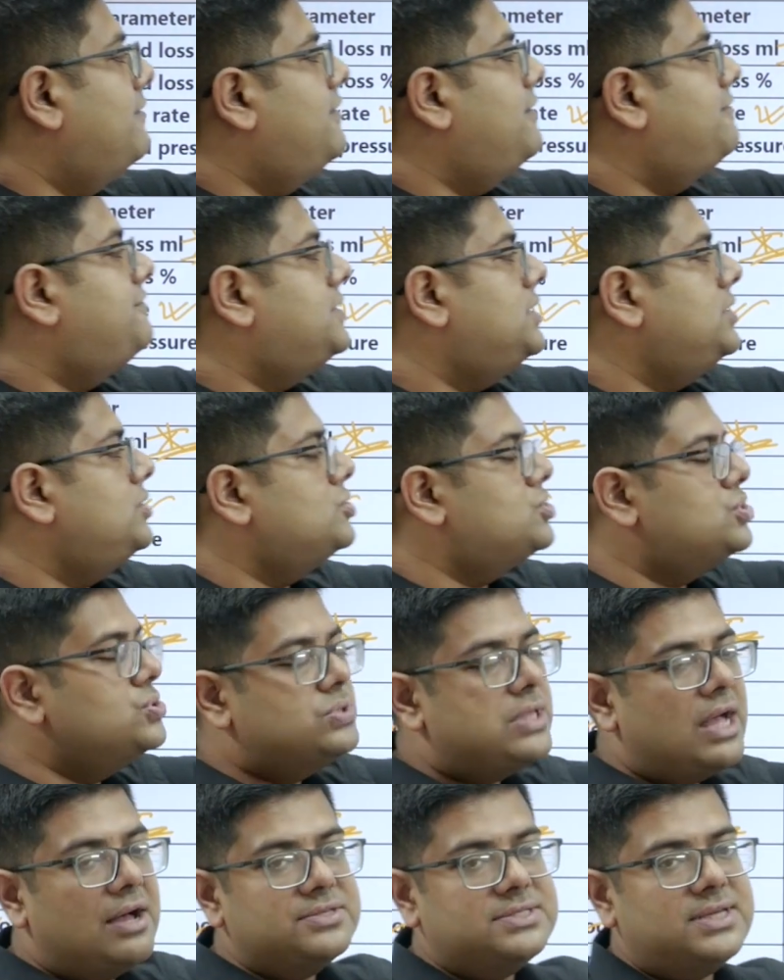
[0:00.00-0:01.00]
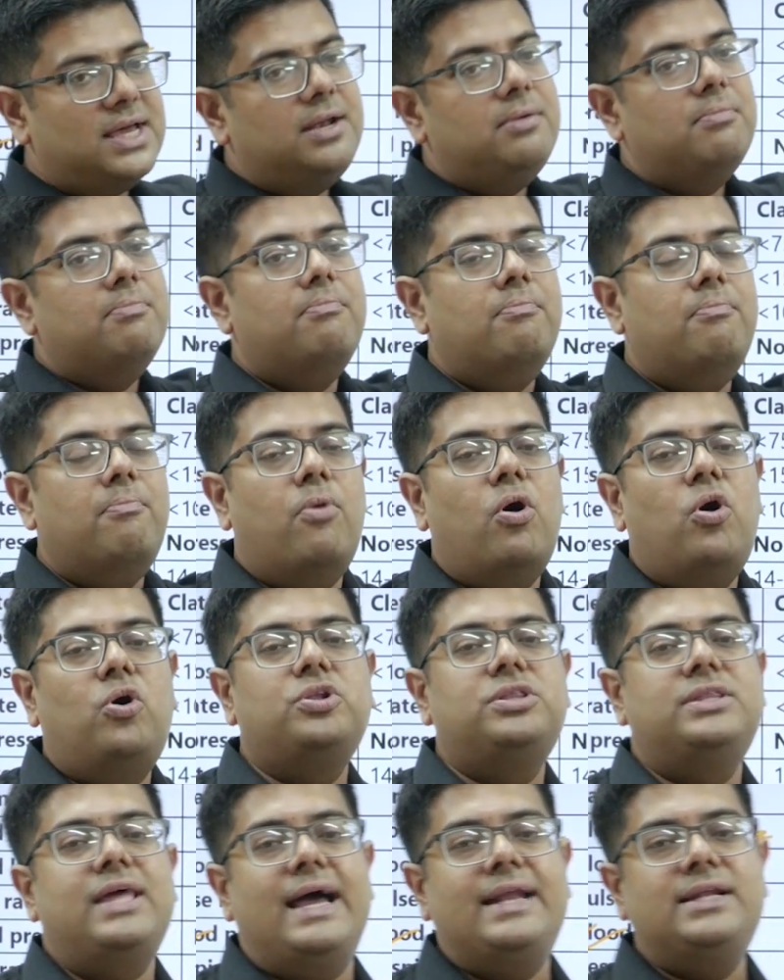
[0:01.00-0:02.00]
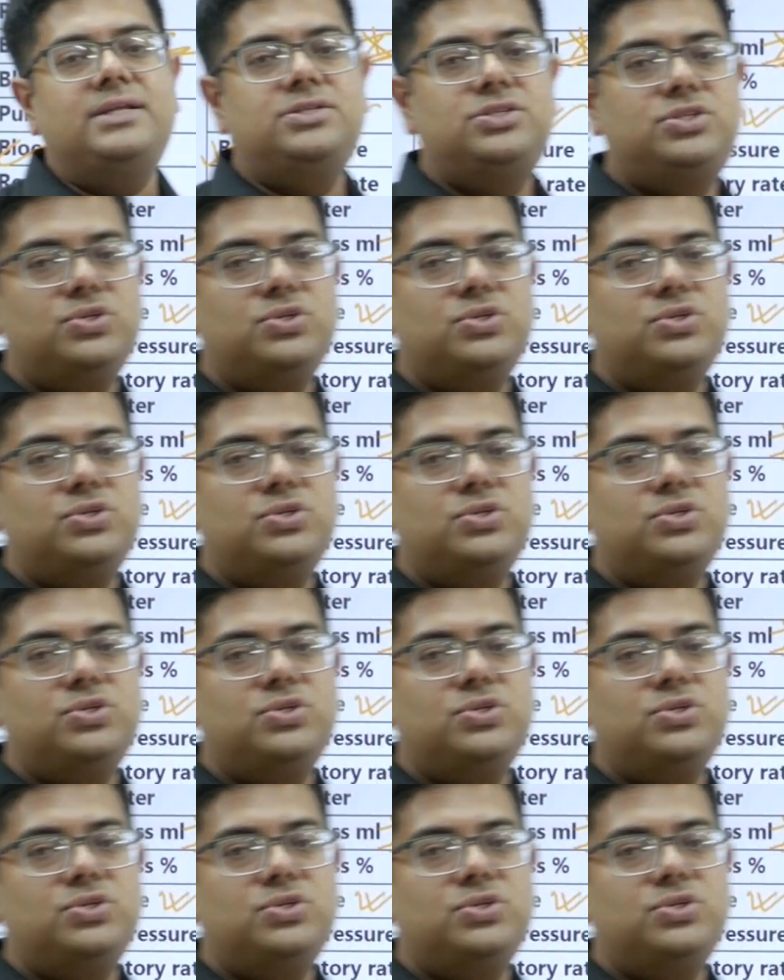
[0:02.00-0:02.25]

15 to 2000, more than